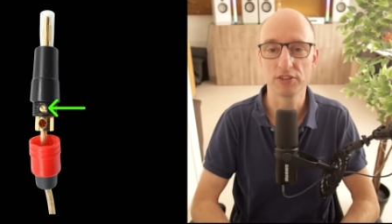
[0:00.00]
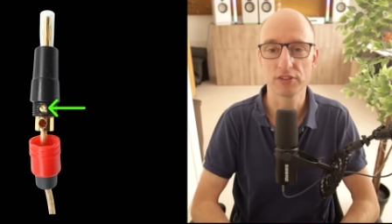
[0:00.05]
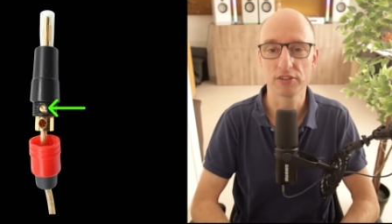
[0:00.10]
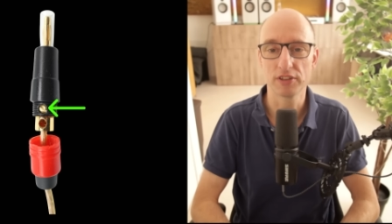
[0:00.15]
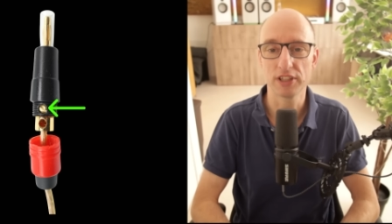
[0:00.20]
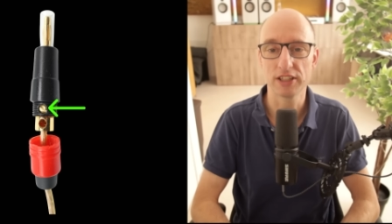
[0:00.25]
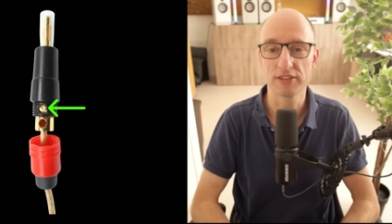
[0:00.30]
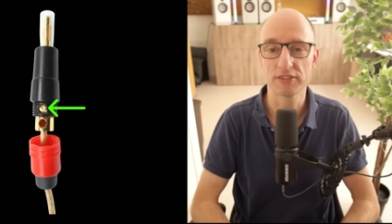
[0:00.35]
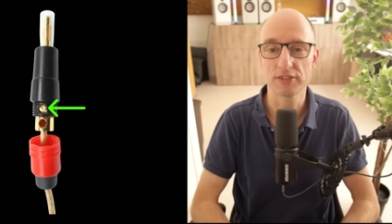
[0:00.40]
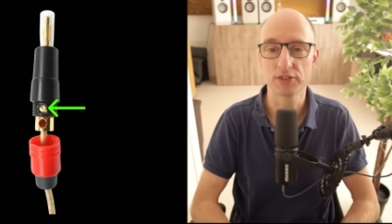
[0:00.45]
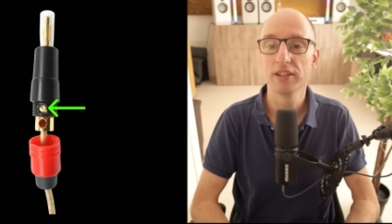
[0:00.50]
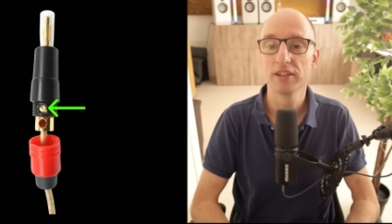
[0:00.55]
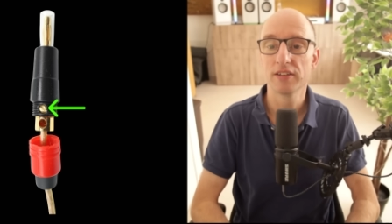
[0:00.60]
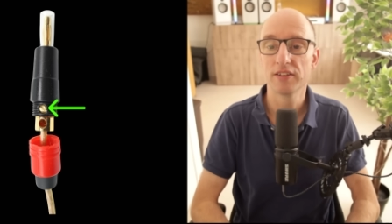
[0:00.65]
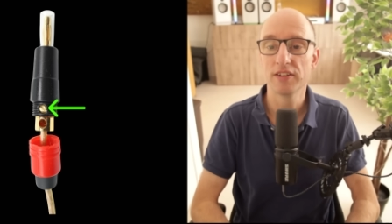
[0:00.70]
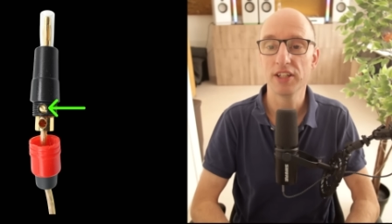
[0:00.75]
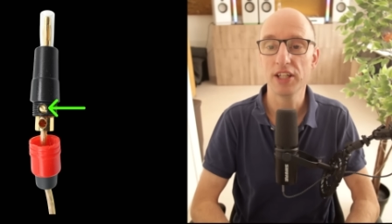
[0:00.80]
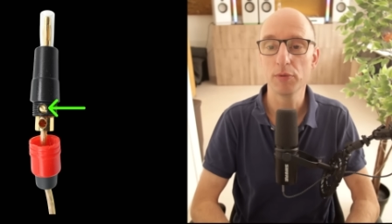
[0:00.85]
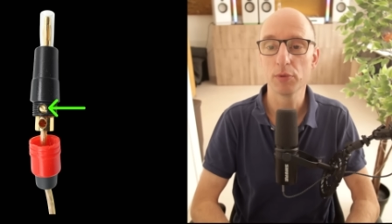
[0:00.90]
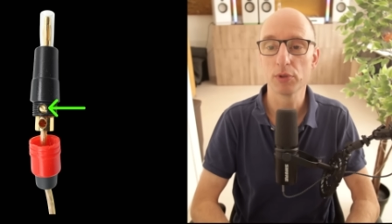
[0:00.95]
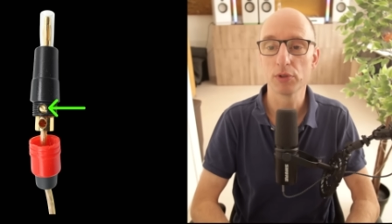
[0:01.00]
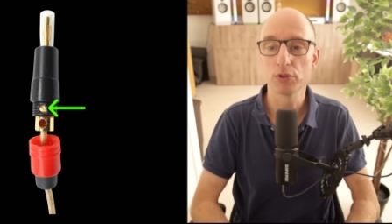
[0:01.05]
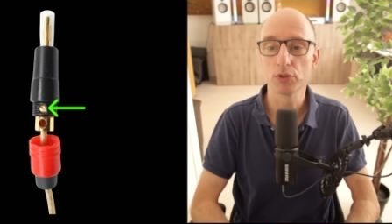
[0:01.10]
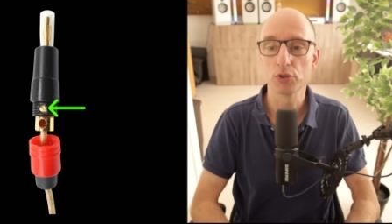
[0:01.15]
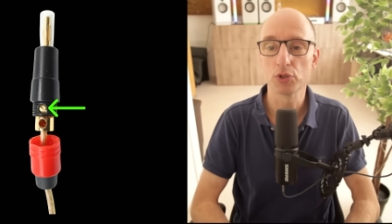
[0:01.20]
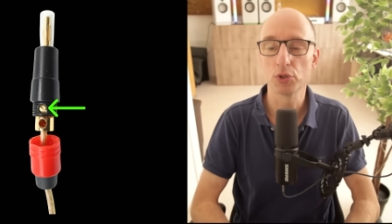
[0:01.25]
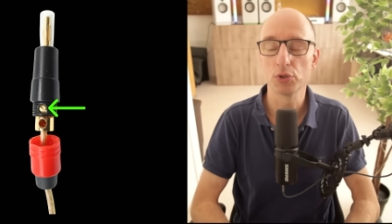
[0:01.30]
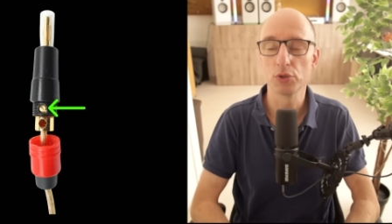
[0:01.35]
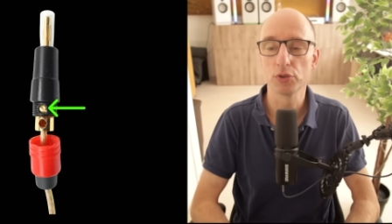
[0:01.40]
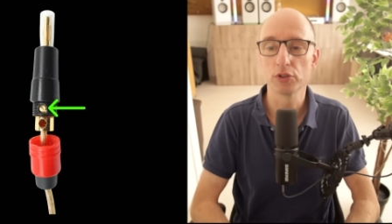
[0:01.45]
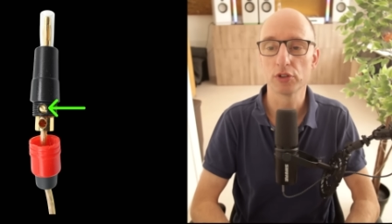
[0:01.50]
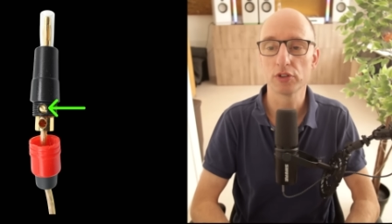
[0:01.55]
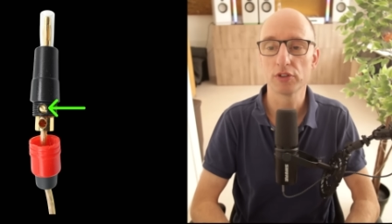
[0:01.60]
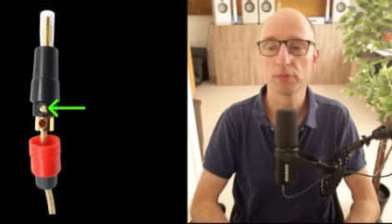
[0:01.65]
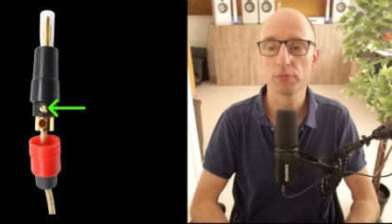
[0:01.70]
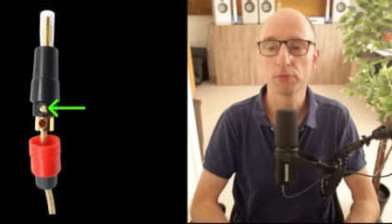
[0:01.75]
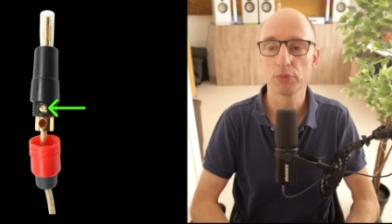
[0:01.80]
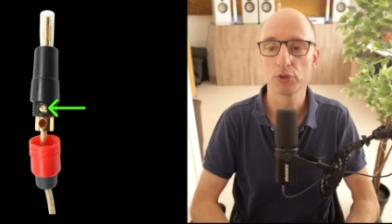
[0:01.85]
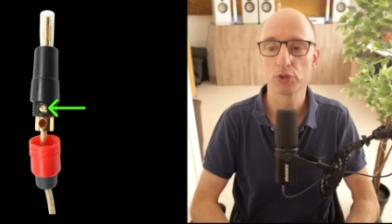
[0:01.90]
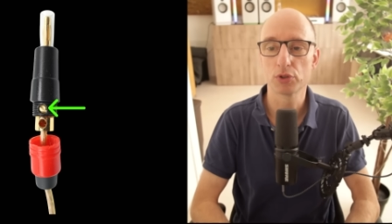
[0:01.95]
connectors. They were not
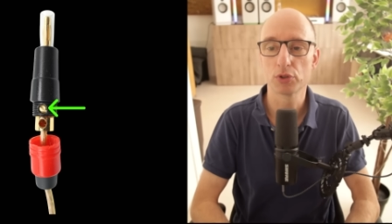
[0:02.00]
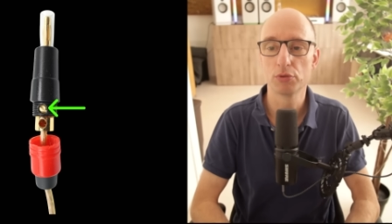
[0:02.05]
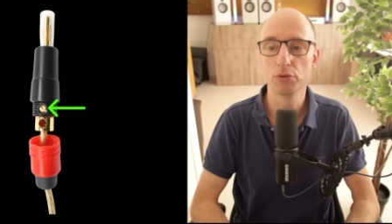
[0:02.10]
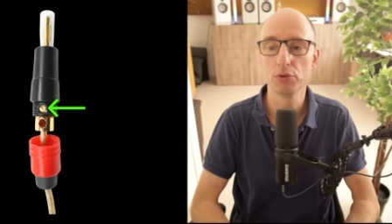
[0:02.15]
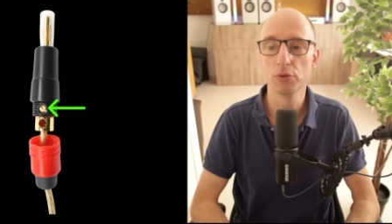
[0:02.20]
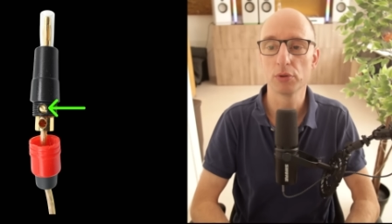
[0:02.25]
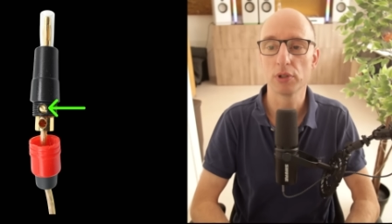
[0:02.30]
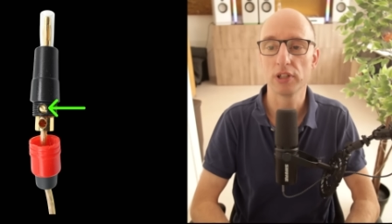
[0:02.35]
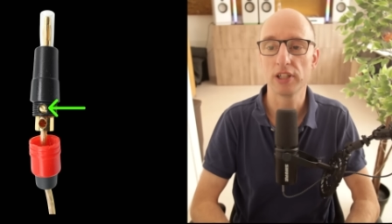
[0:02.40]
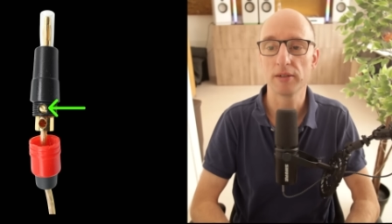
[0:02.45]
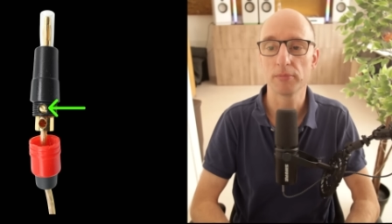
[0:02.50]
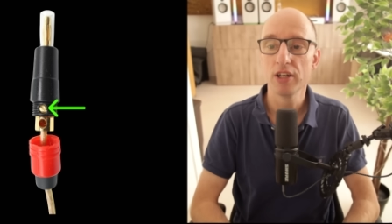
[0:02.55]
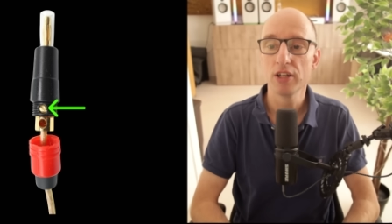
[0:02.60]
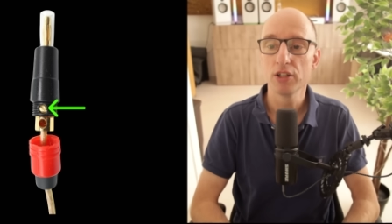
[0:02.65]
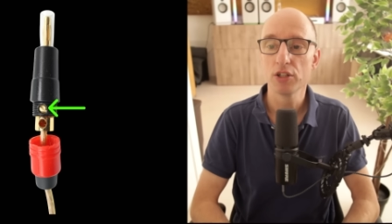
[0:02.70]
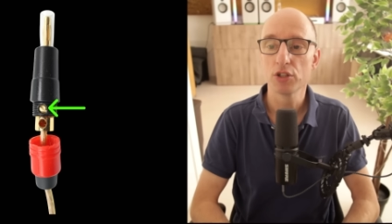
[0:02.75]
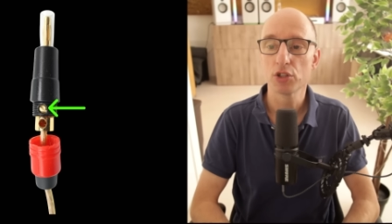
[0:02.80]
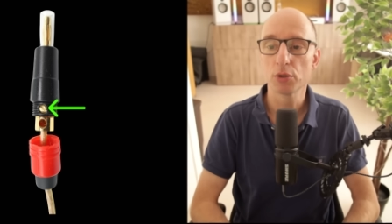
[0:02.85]
soldered, but screw clamped.